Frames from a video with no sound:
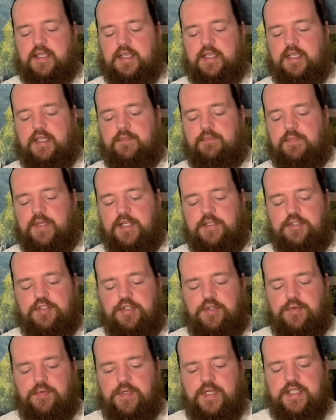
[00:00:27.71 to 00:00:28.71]
In
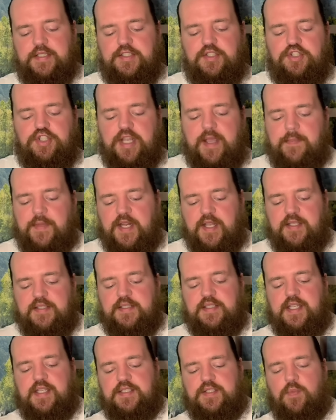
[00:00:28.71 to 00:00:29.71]
mid-June, it's Gemini
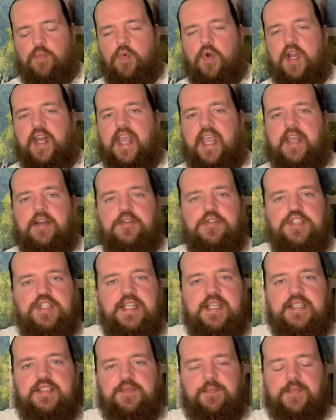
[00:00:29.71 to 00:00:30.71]
season. What
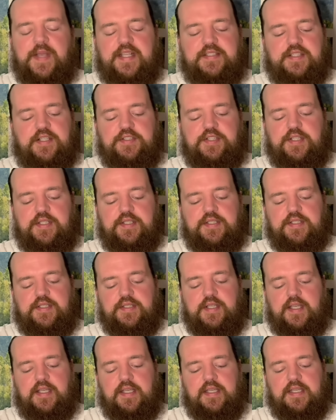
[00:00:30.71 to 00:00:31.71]
energies, messages,
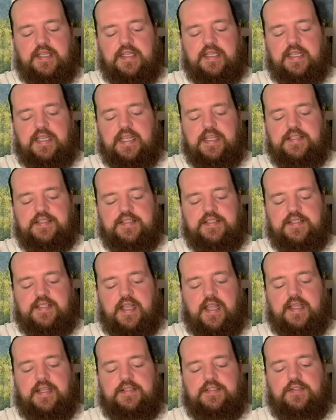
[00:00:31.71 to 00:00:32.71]

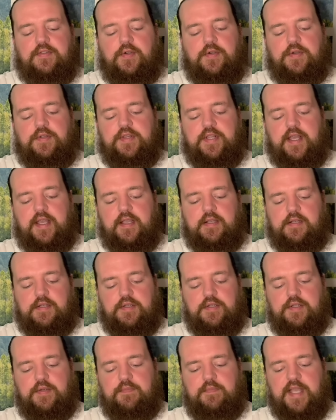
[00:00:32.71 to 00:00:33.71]
insights, all that
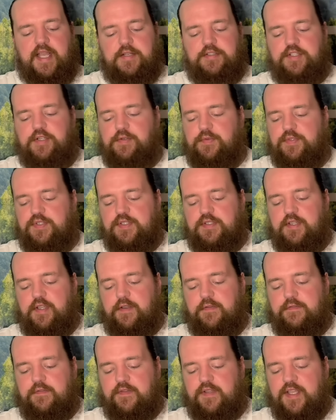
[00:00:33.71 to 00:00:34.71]
good magical
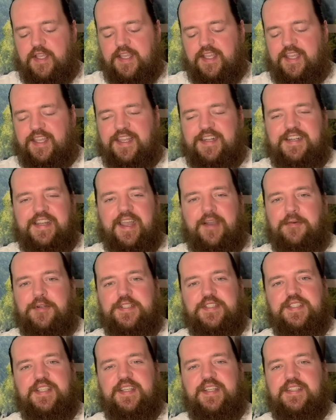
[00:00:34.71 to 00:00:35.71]
stuff. And yeah, we're
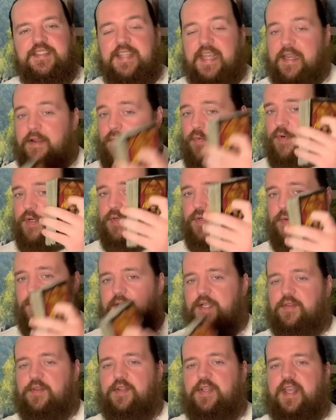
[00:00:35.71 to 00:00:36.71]
just going to take a real
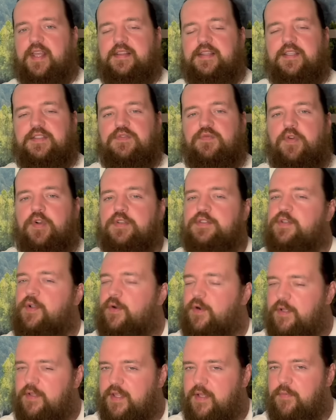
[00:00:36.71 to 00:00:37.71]
quick look at this first
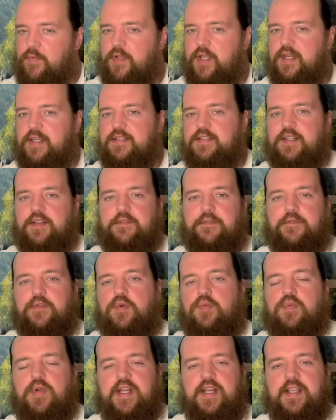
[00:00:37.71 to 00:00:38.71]
card. Then we'll get into the
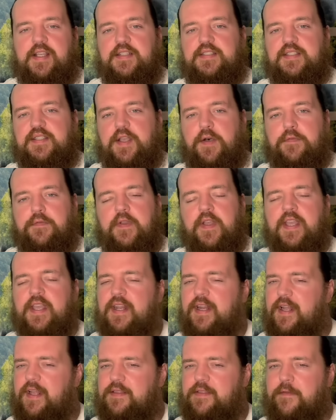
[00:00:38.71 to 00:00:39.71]
full reading itself.
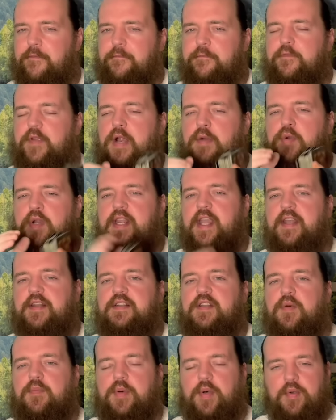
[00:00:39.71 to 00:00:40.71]
At the very
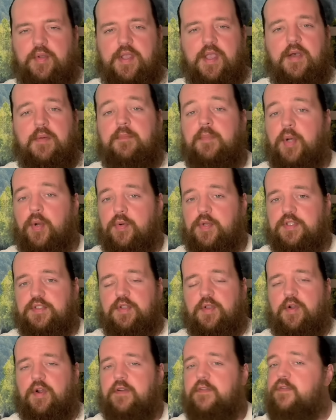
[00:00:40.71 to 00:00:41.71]
end, I'll pull you a bonus
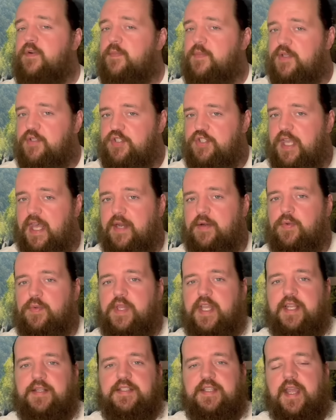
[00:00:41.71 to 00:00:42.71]
card from the
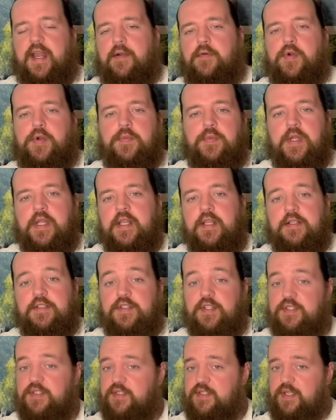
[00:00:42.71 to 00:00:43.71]
Shadowland Tarot.
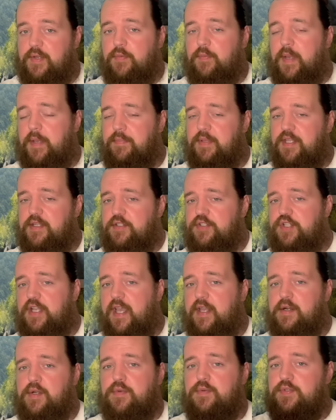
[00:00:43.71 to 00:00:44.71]
Just see what might be in the
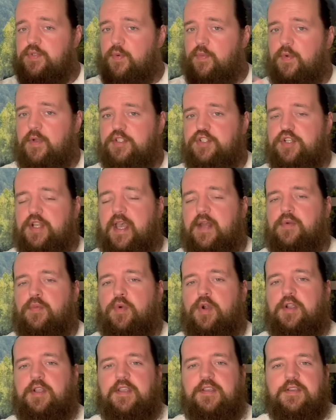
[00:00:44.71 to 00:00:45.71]
shadows or what shadow
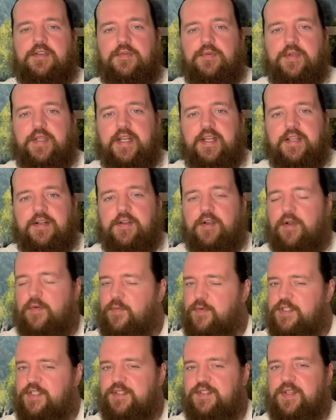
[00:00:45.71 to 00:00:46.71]
work you can lean in on,
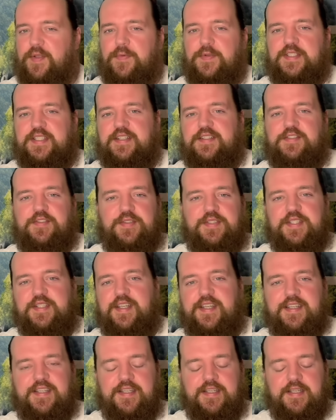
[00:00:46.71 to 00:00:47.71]
which is always interesting.